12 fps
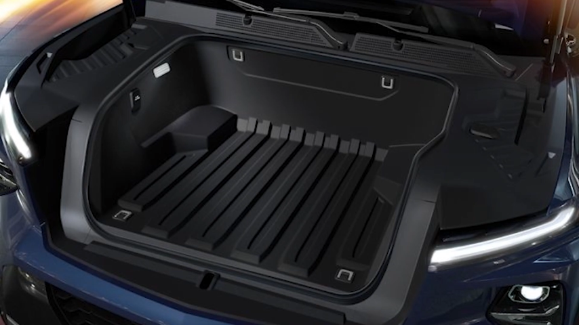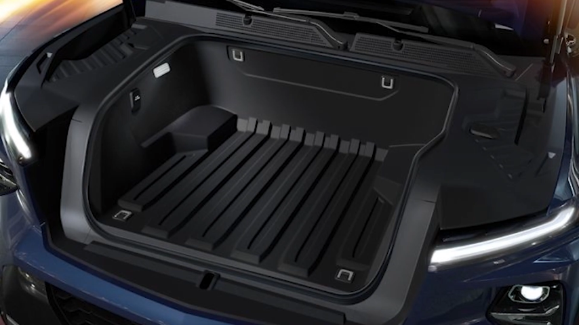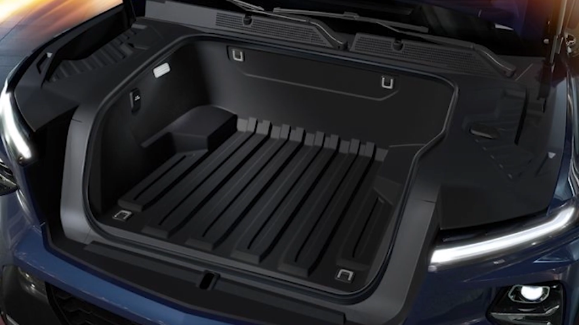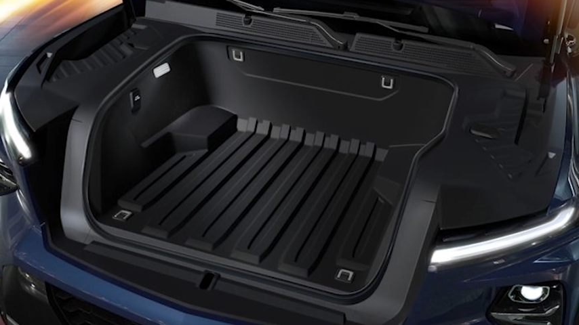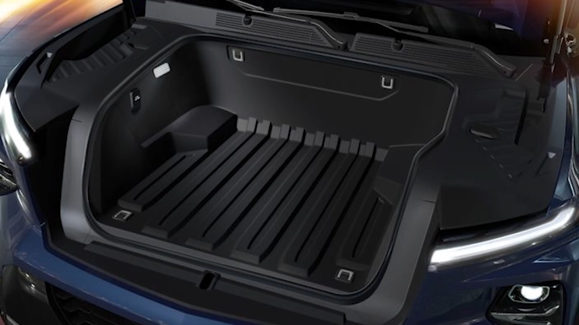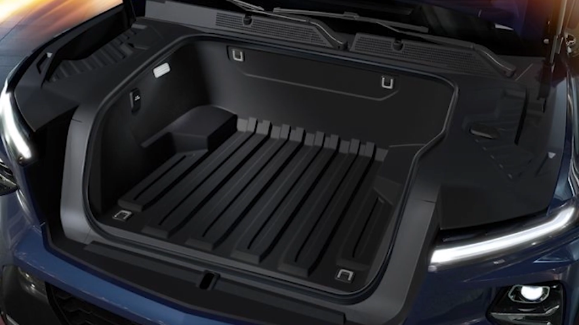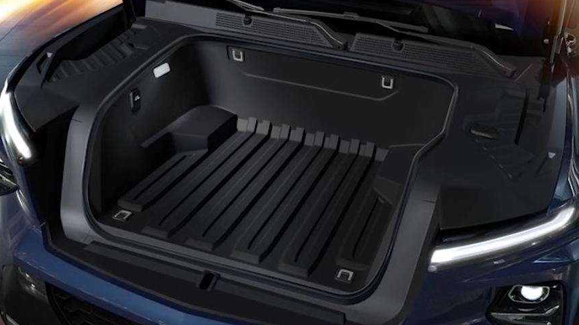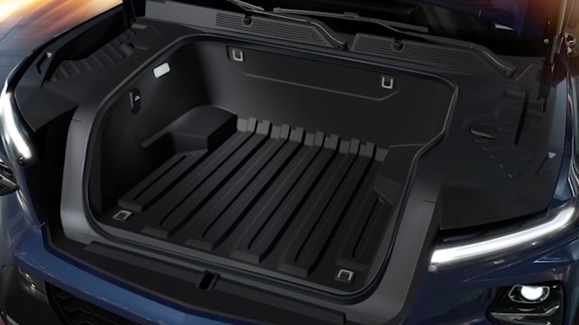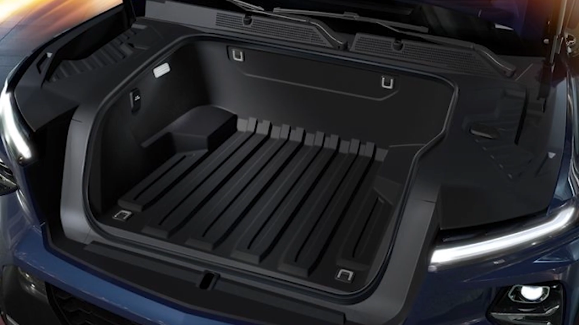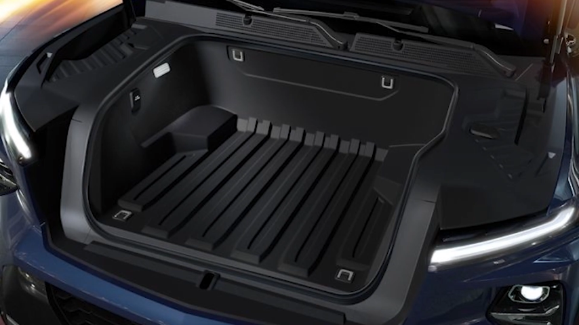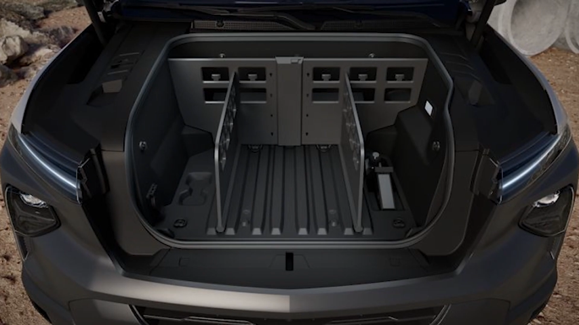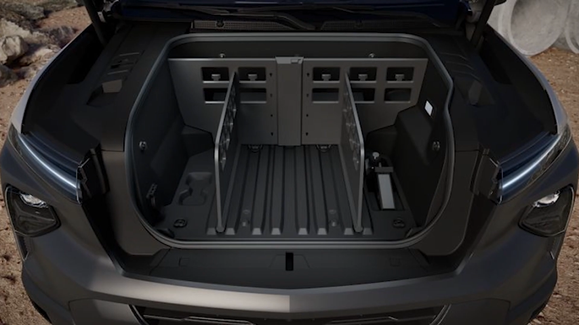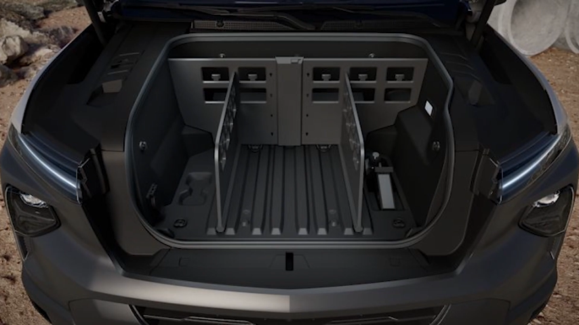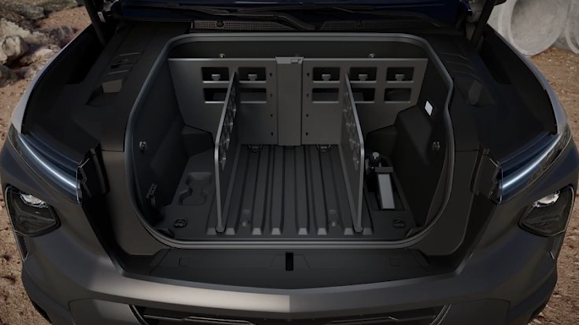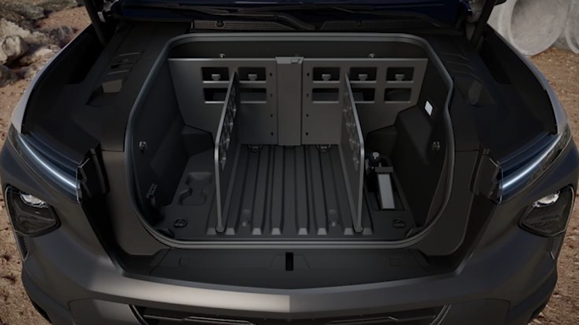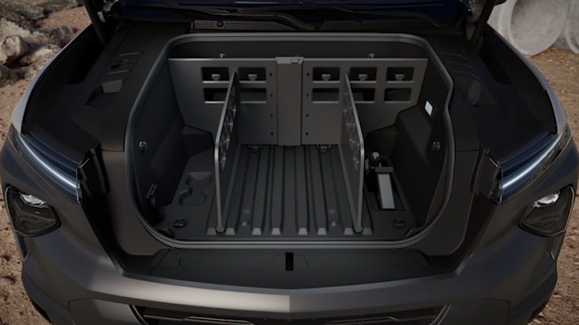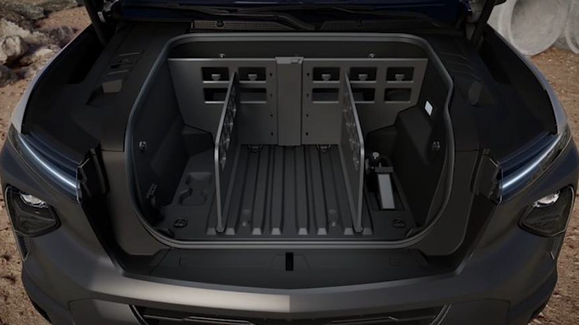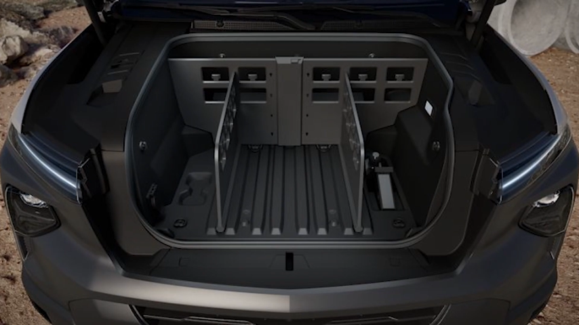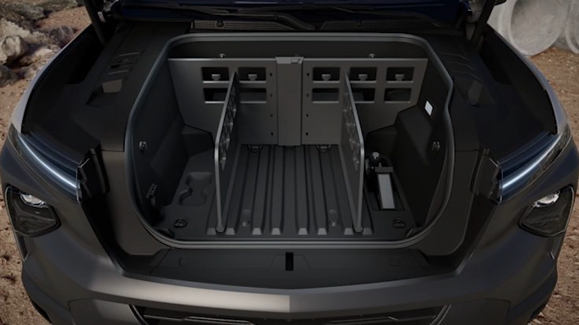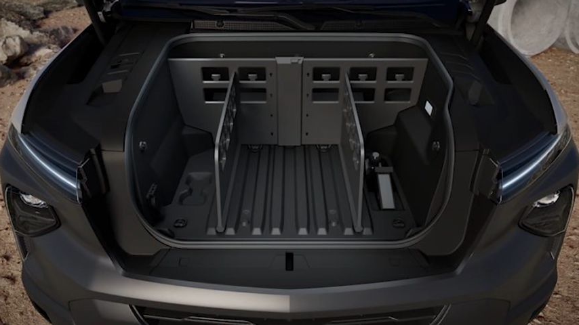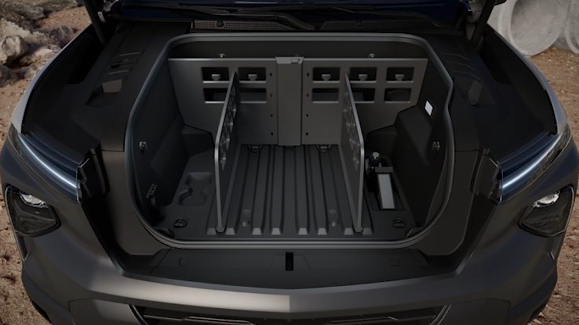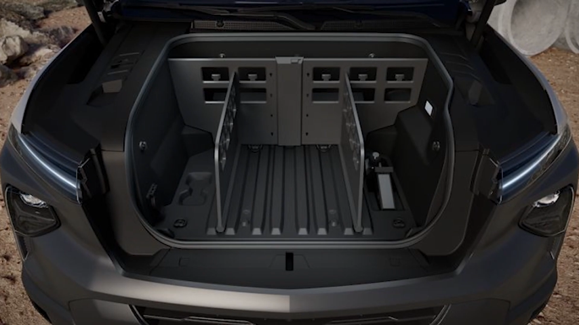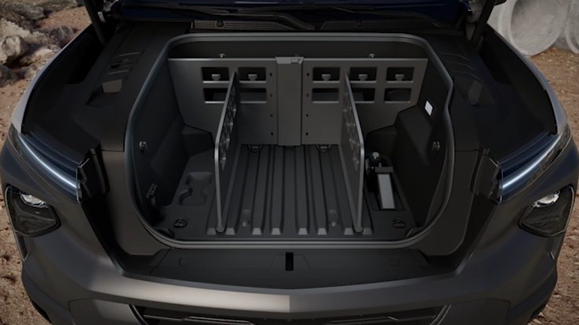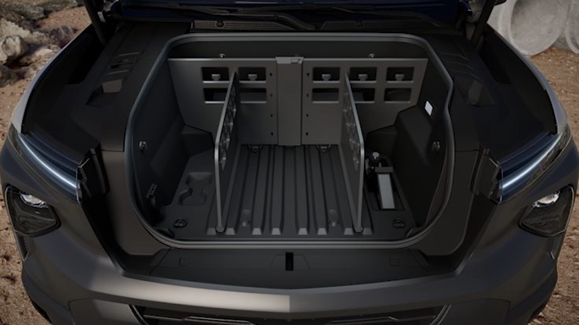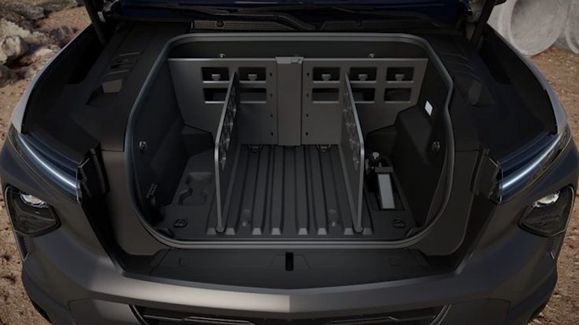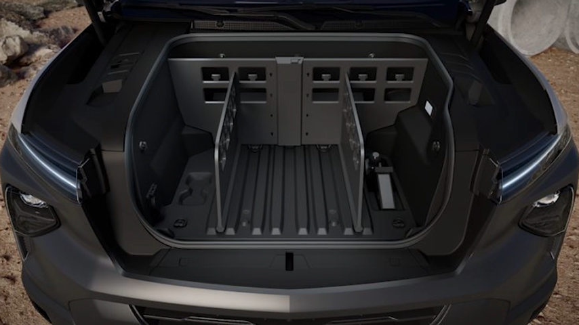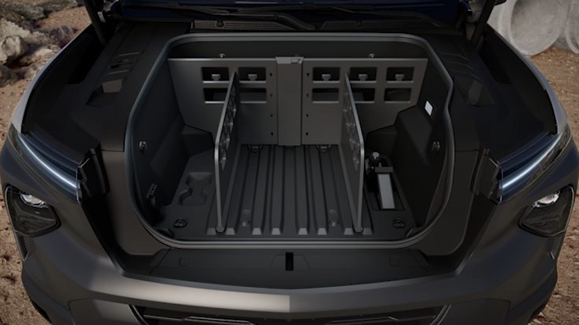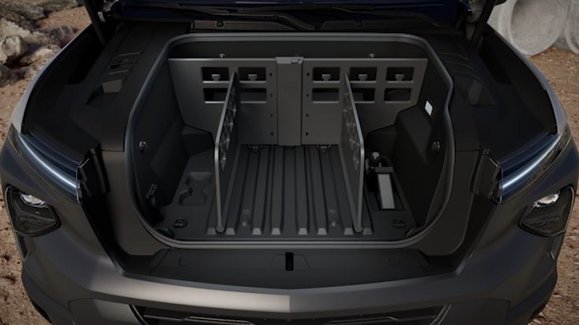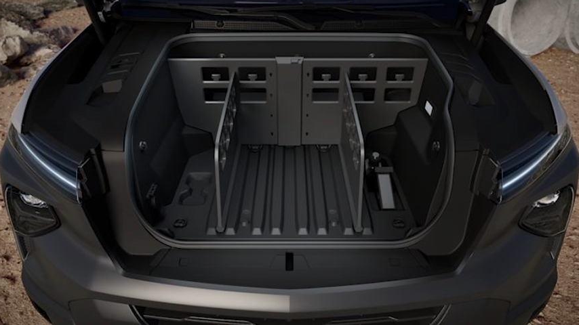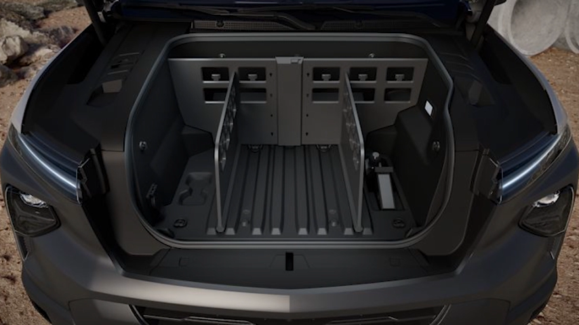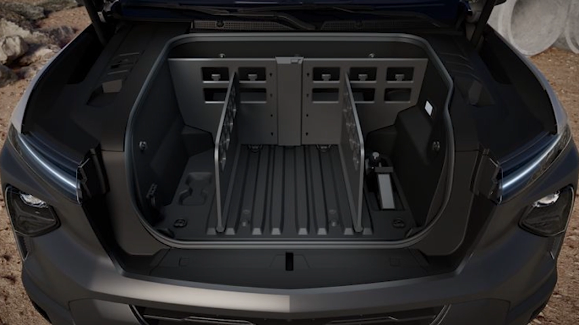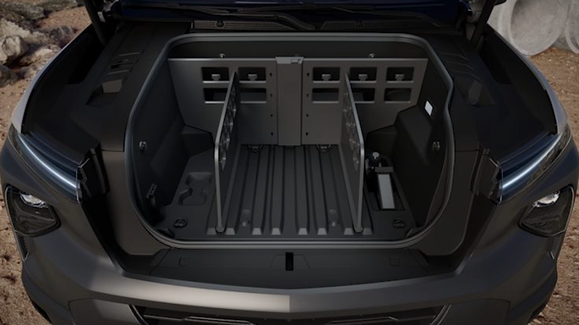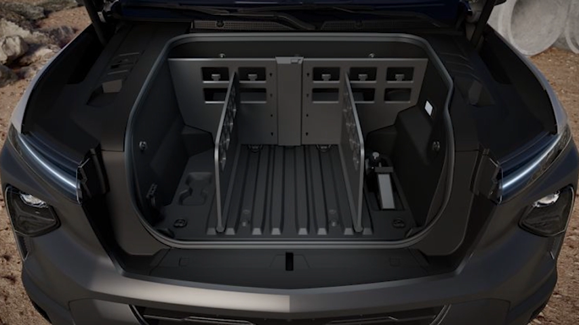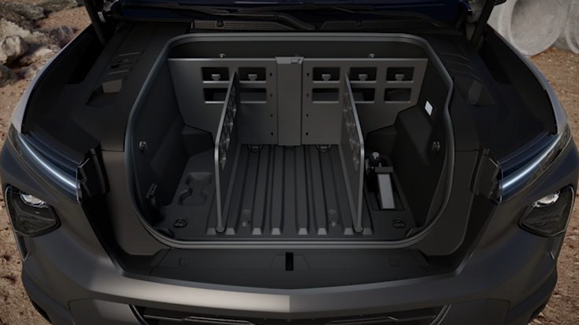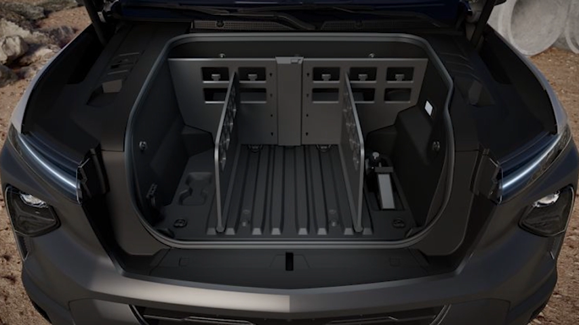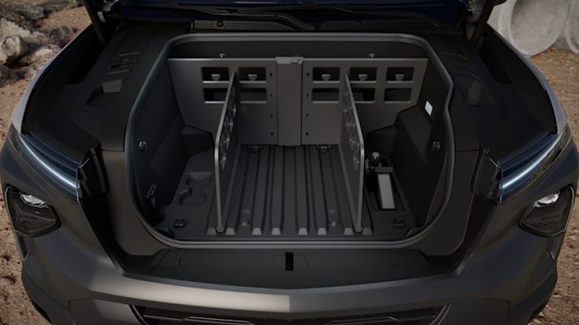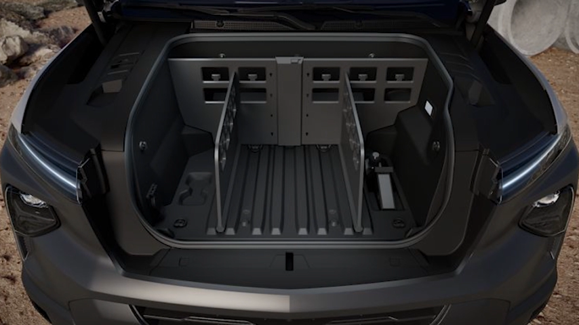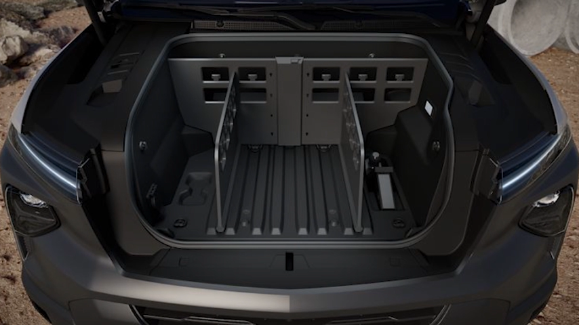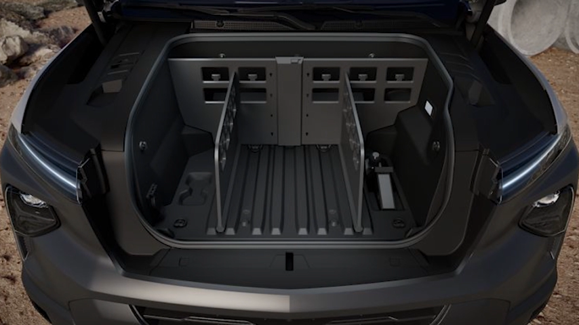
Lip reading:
No face is visible, so there are no lips to read.